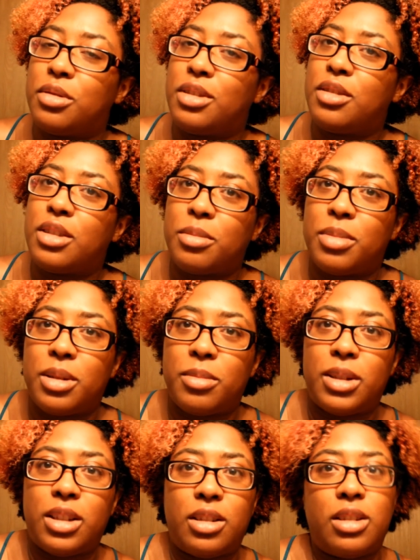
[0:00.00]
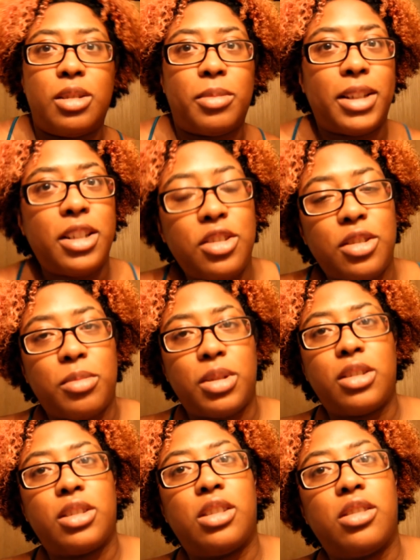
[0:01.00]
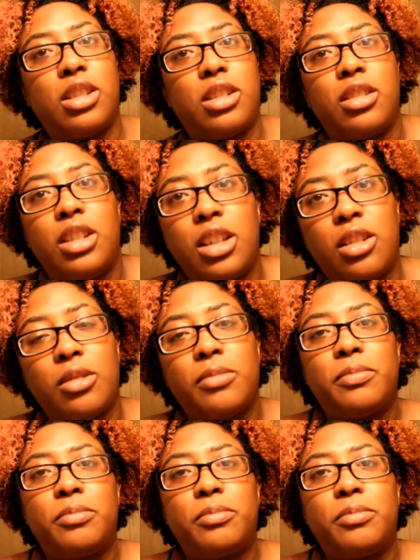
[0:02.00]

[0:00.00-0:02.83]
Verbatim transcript: They're not paying me any damn attention because I look like a geek.